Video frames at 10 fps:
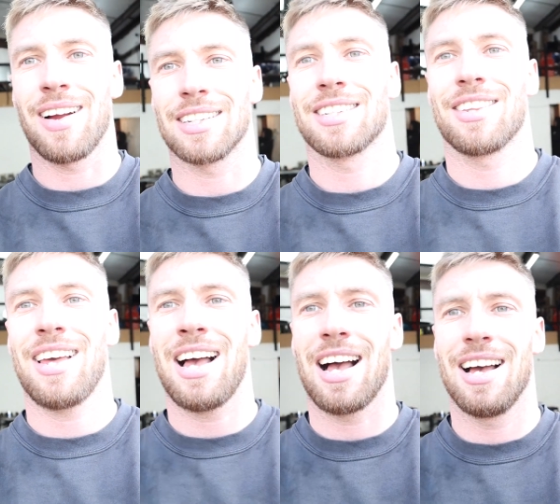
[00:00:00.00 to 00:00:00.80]
Right, so
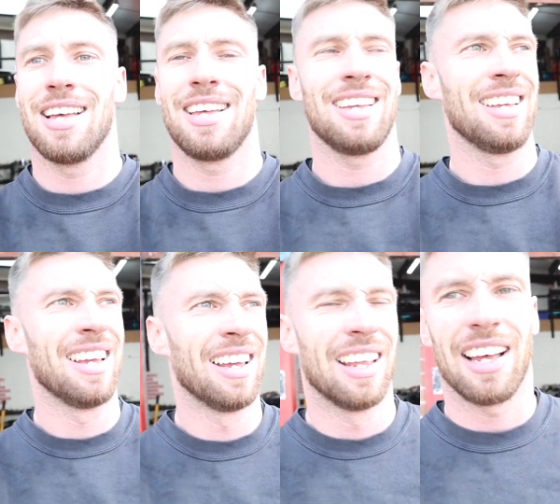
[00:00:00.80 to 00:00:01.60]
that's
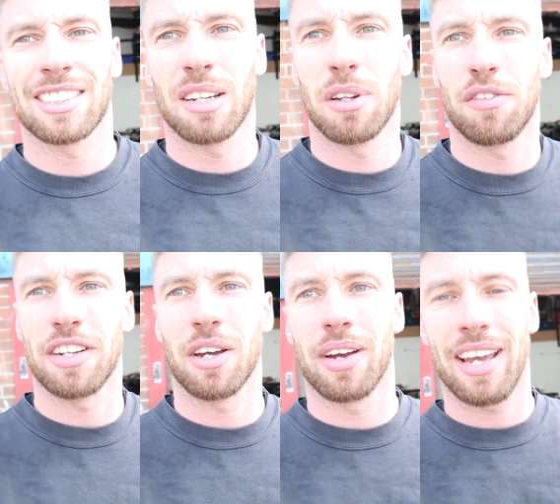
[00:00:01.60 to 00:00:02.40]
going to be the
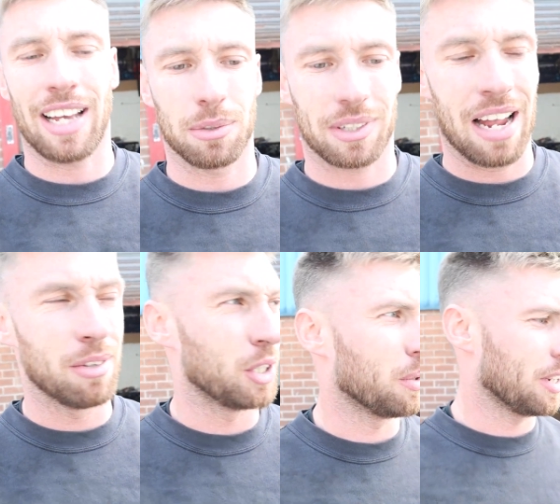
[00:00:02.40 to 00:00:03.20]
video here, guys. We can't
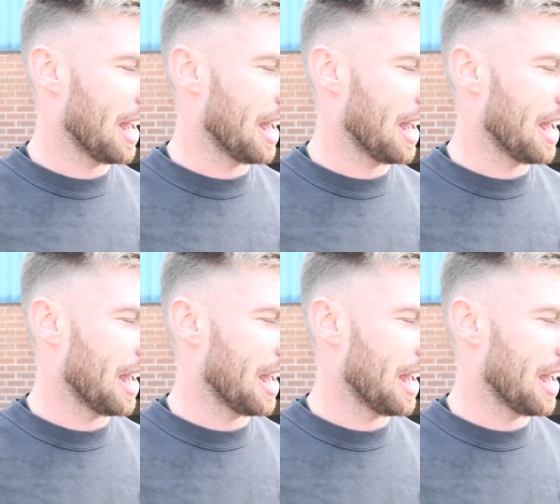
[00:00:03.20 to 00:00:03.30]
be doing